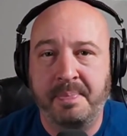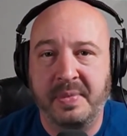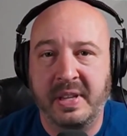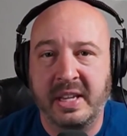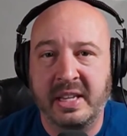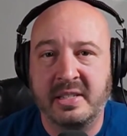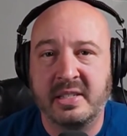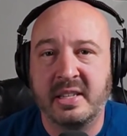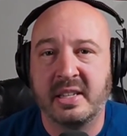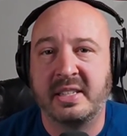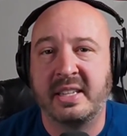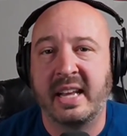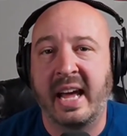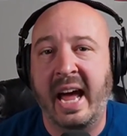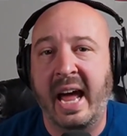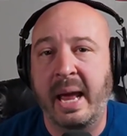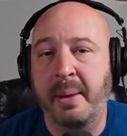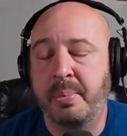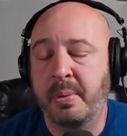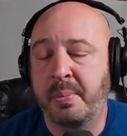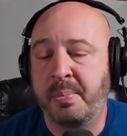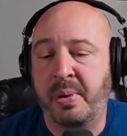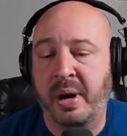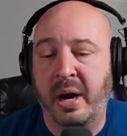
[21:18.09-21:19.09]
It's the
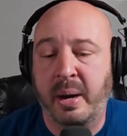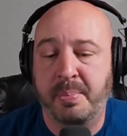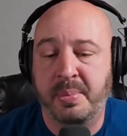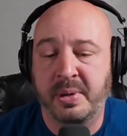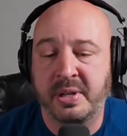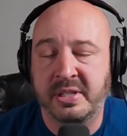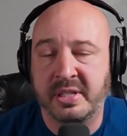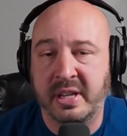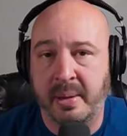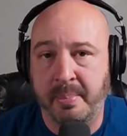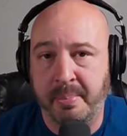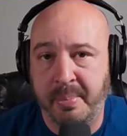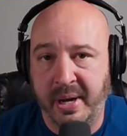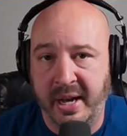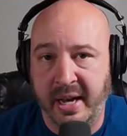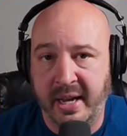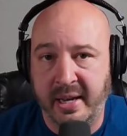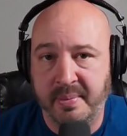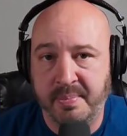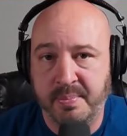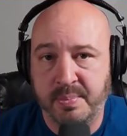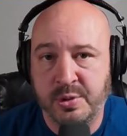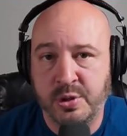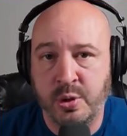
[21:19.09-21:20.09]
type of properties I'm
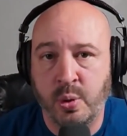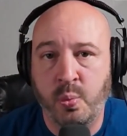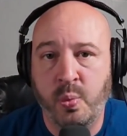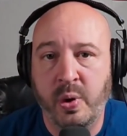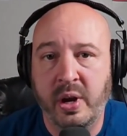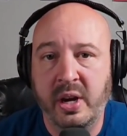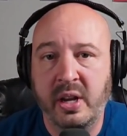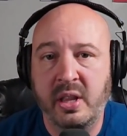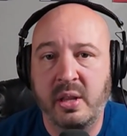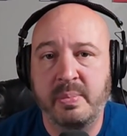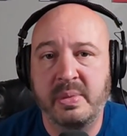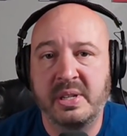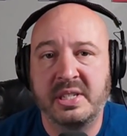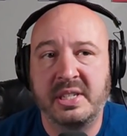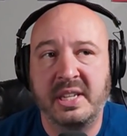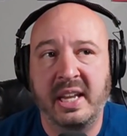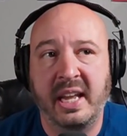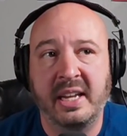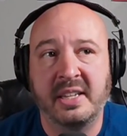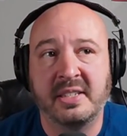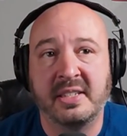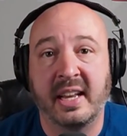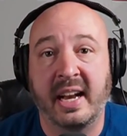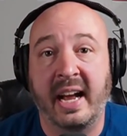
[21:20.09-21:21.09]
buying. So, one of the
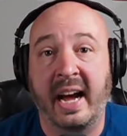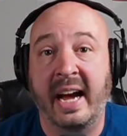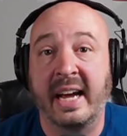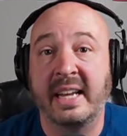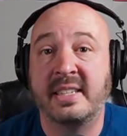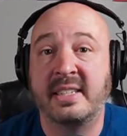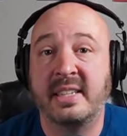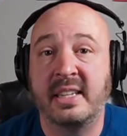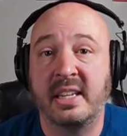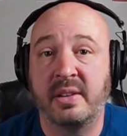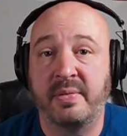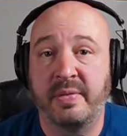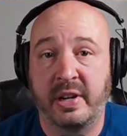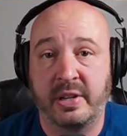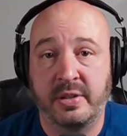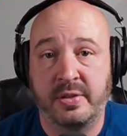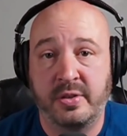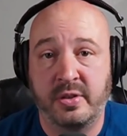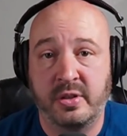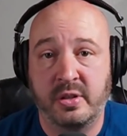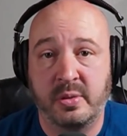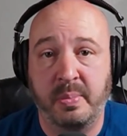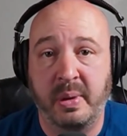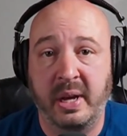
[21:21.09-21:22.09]
mistakes that I see
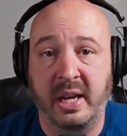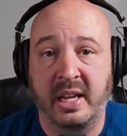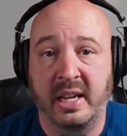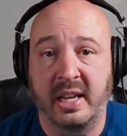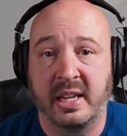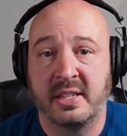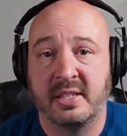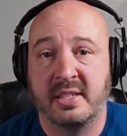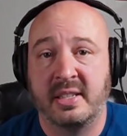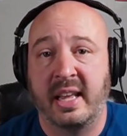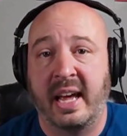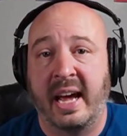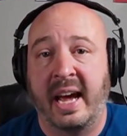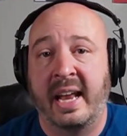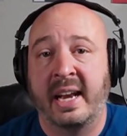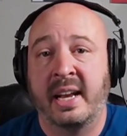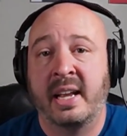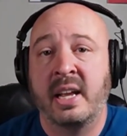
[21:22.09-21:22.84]
investors make is that